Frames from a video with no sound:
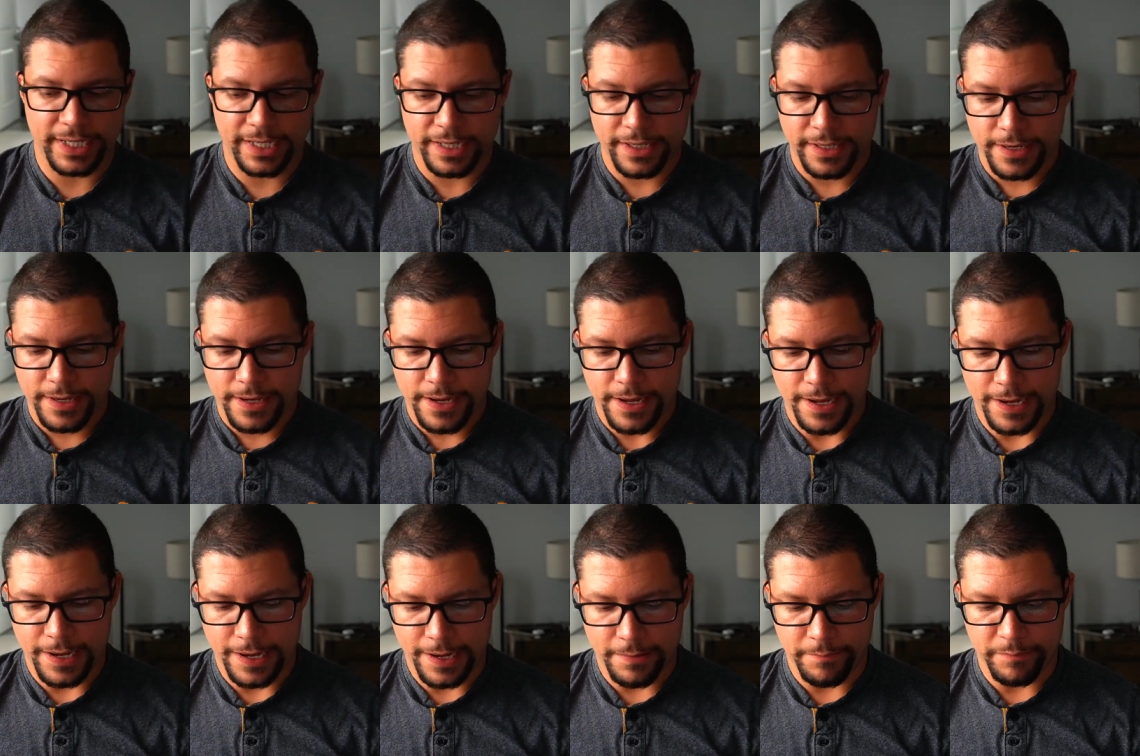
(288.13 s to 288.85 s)
um,
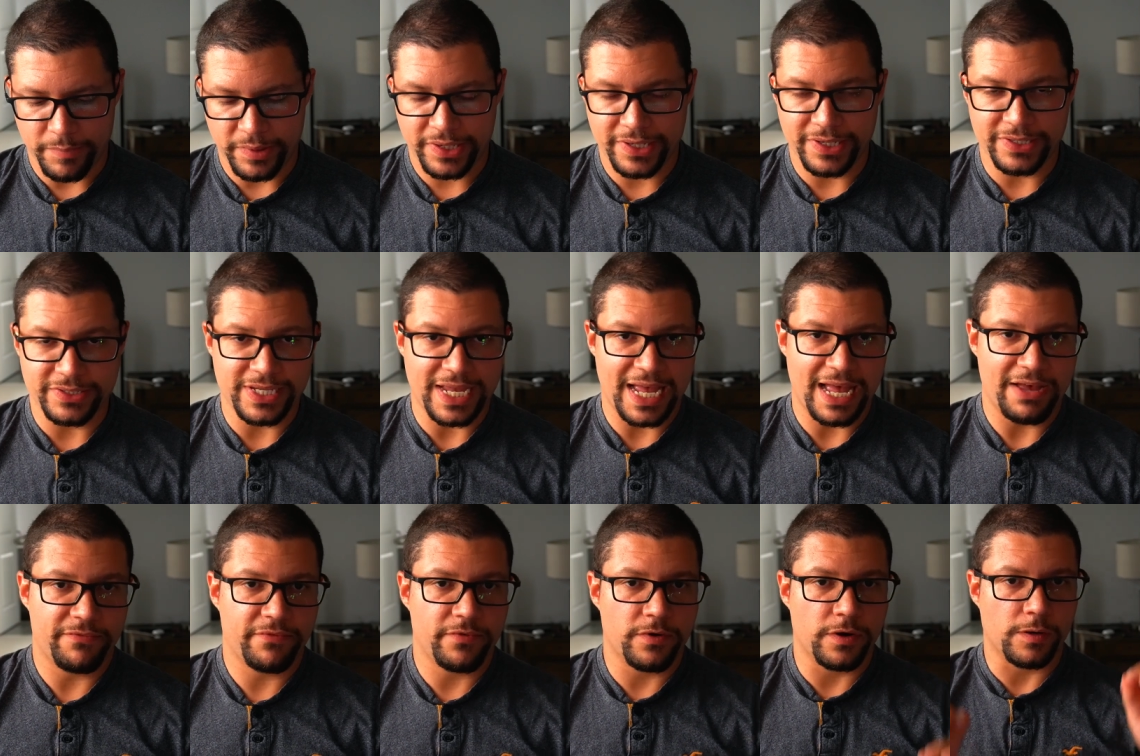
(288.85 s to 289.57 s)
because I have
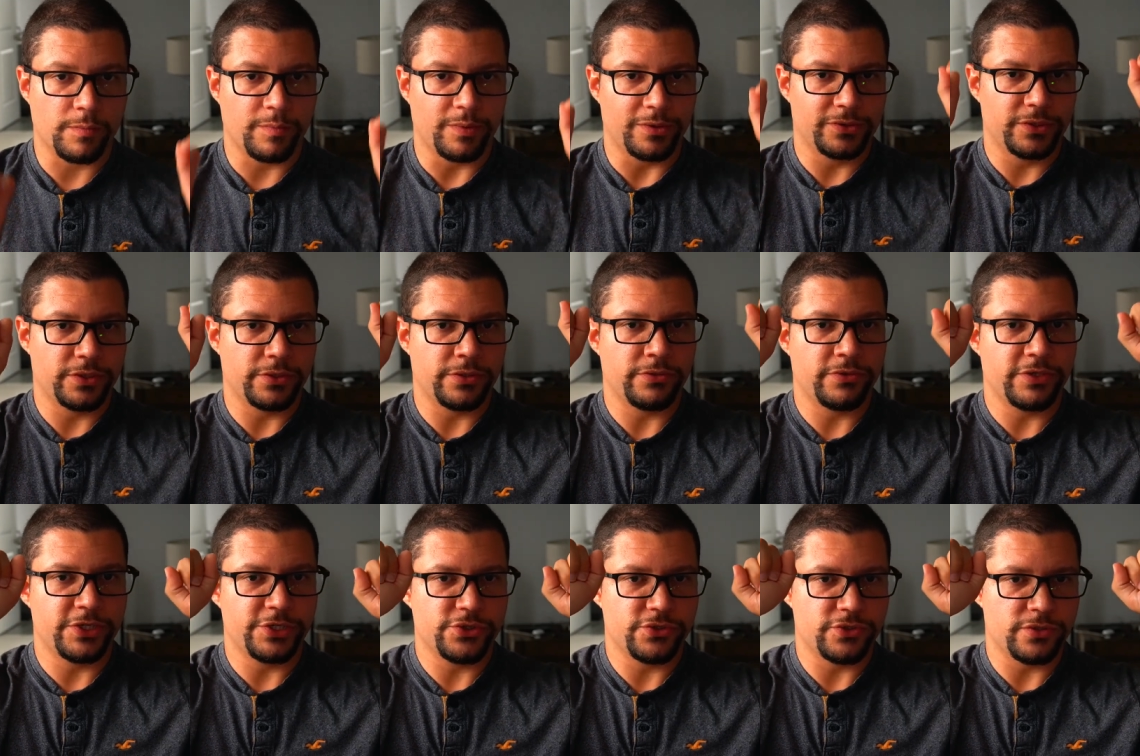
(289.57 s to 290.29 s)
carpal tunnel issues
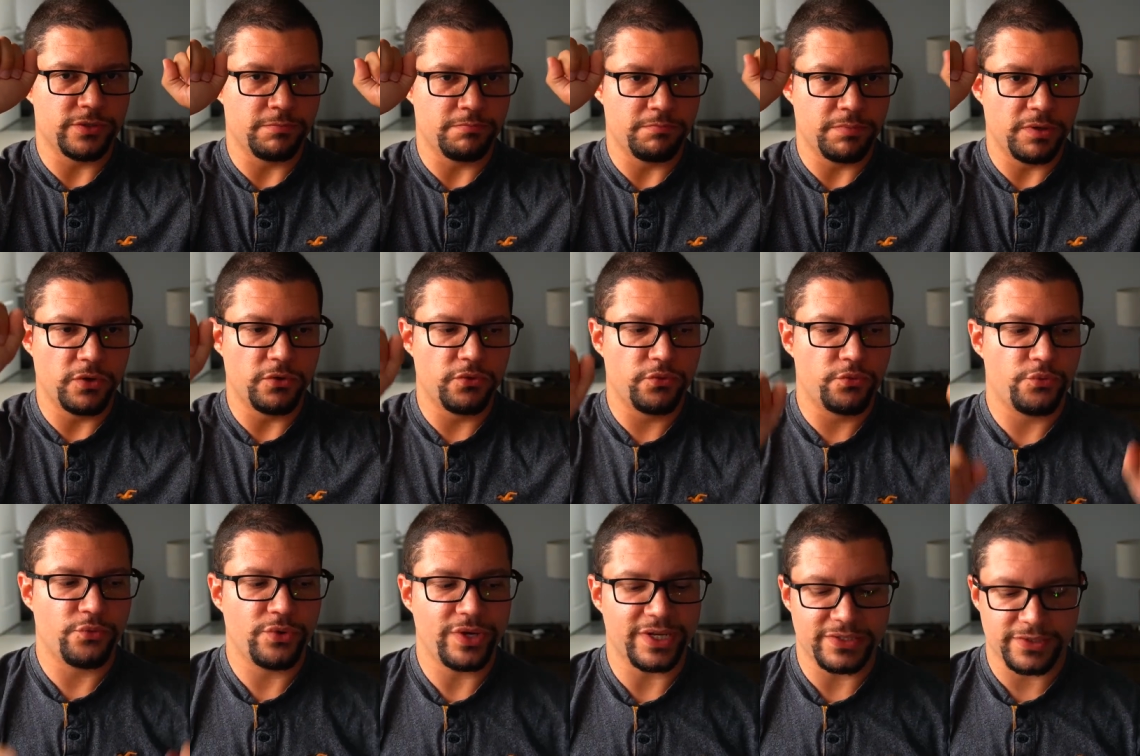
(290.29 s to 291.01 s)
on both
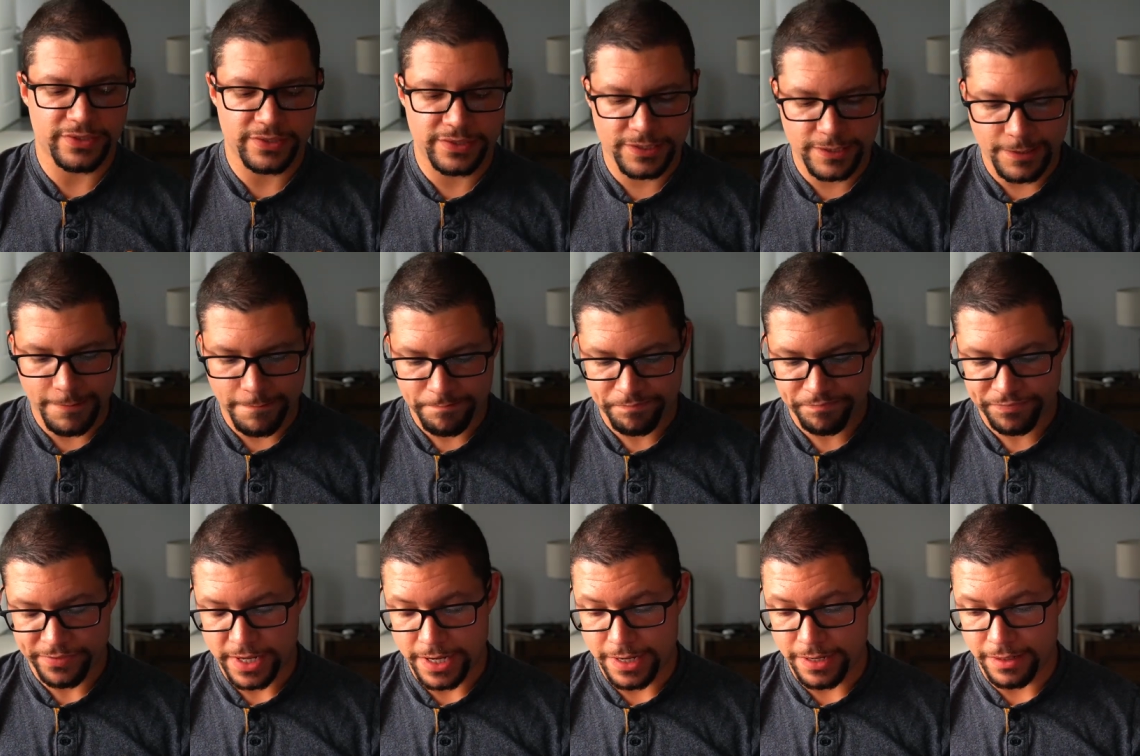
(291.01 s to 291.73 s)
wrists.
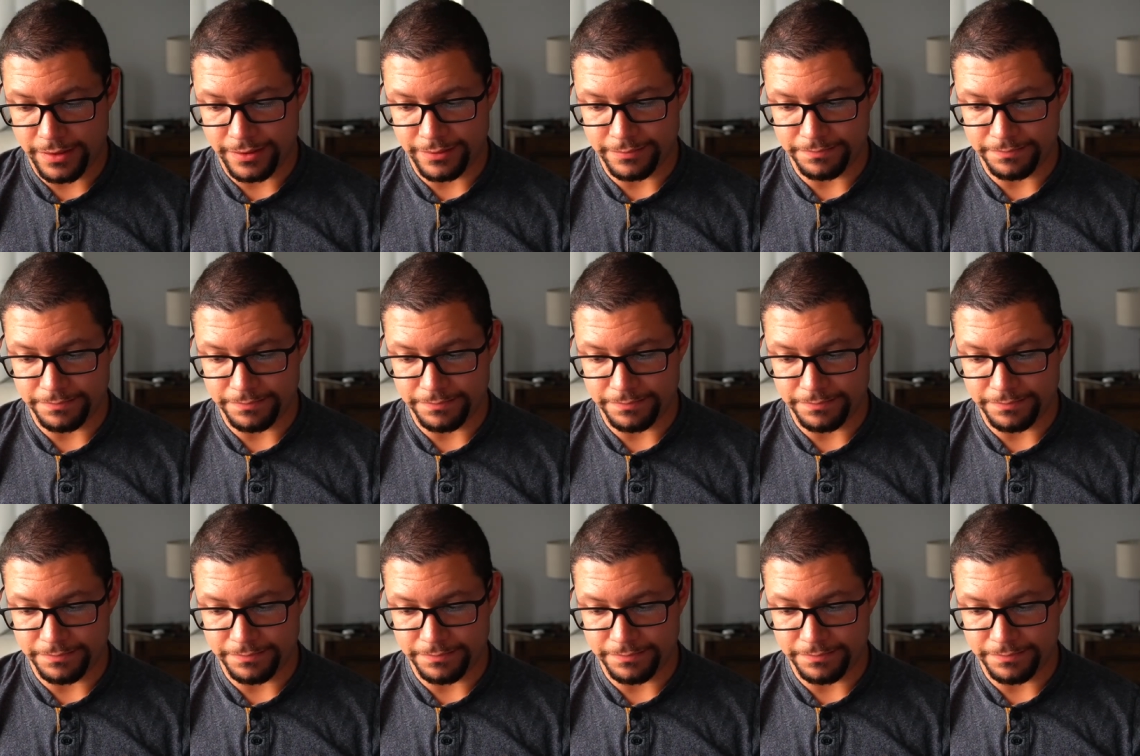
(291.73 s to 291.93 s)
Um,